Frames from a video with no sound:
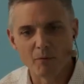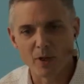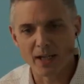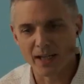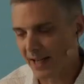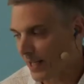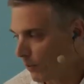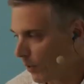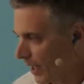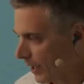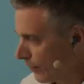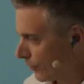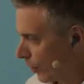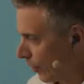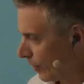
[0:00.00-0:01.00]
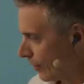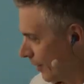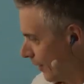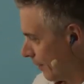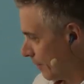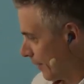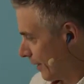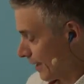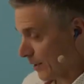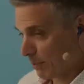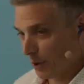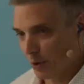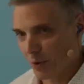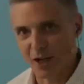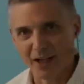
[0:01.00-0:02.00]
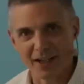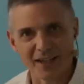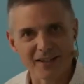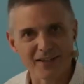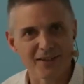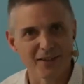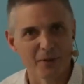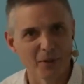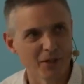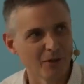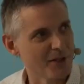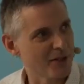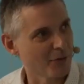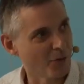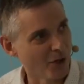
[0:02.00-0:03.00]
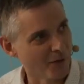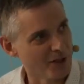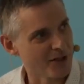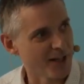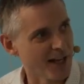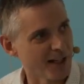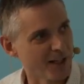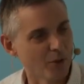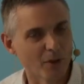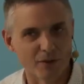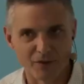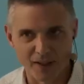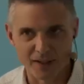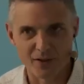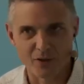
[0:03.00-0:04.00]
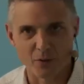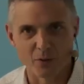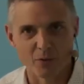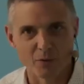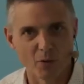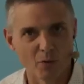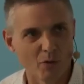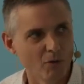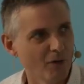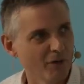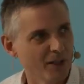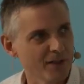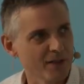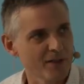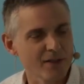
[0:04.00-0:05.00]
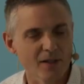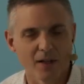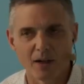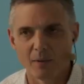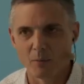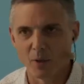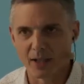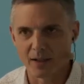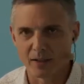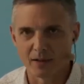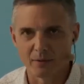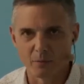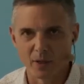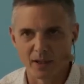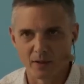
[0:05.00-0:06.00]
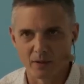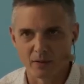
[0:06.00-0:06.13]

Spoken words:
Really, anywhere you've got an Xblue INS, so whether it's a Robbins Nano, a Fins, or a Robbins, we can